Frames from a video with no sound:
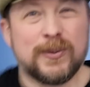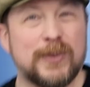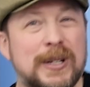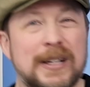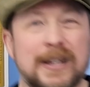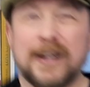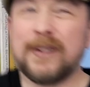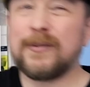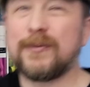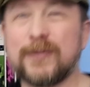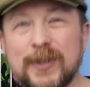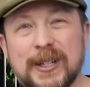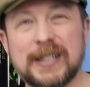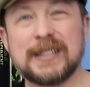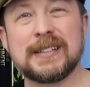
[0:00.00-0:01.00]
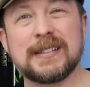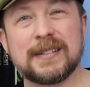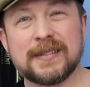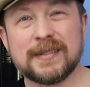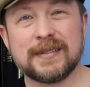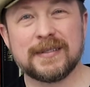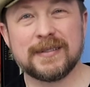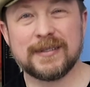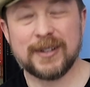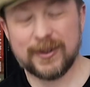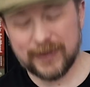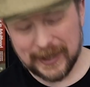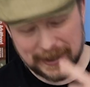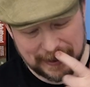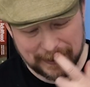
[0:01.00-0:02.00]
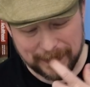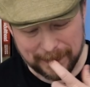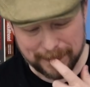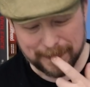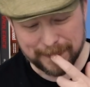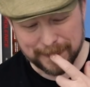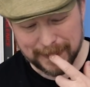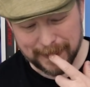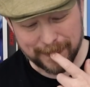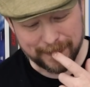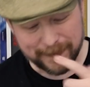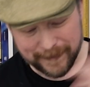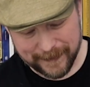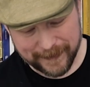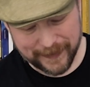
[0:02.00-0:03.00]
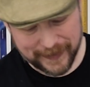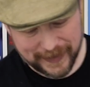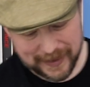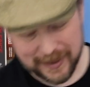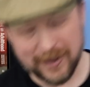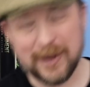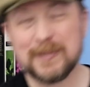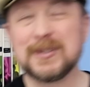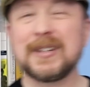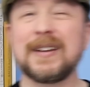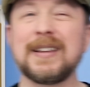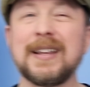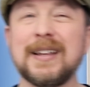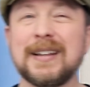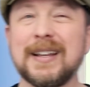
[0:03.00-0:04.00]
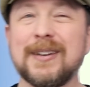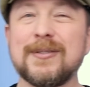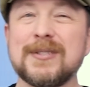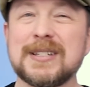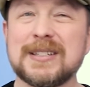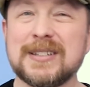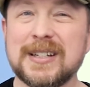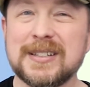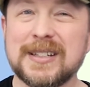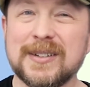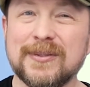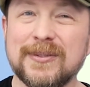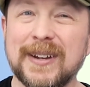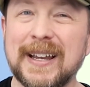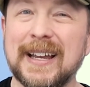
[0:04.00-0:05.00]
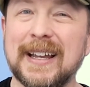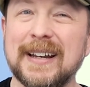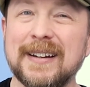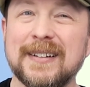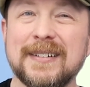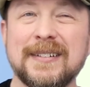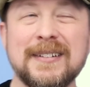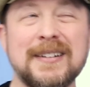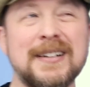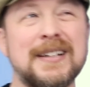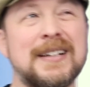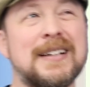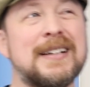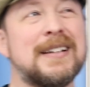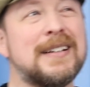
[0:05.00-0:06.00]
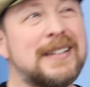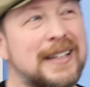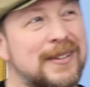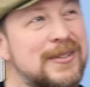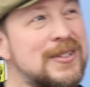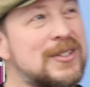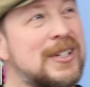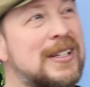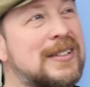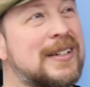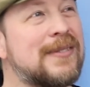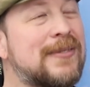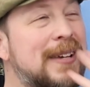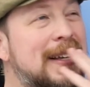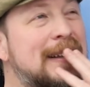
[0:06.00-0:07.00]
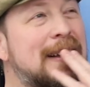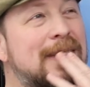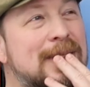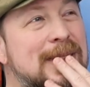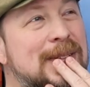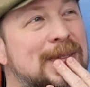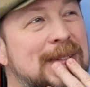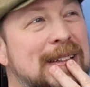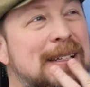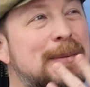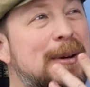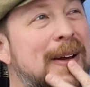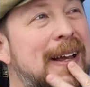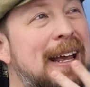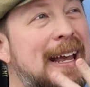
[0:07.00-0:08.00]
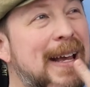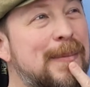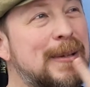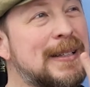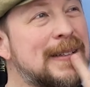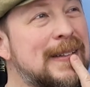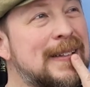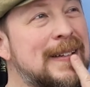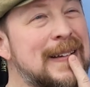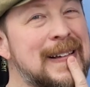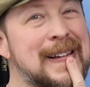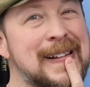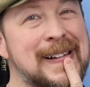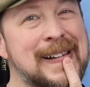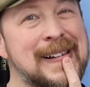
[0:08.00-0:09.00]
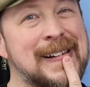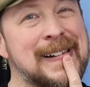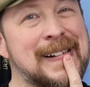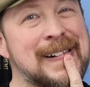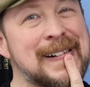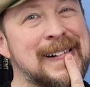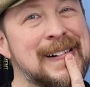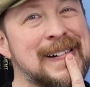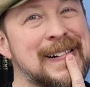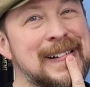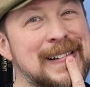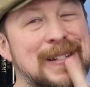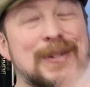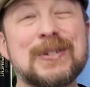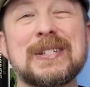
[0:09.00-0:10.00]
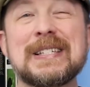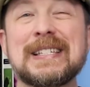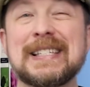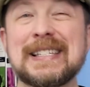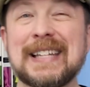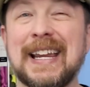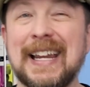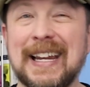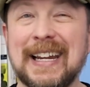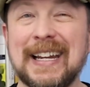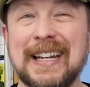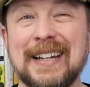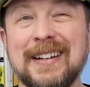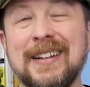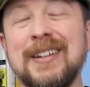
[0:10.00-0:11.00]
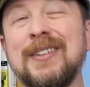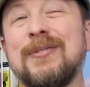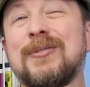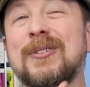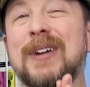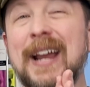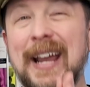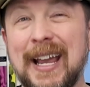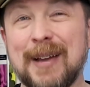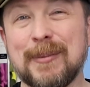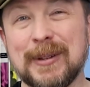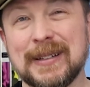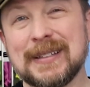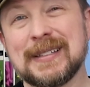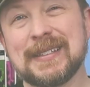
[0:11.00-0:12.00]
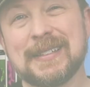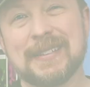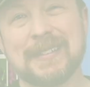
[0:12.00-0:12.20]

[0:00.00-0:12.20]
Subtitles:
we are freaks. Oh, wait, no, I'm sorry. That was JJ Fad. That was JJ Fad. That wasn't really about habits. So sustain for habits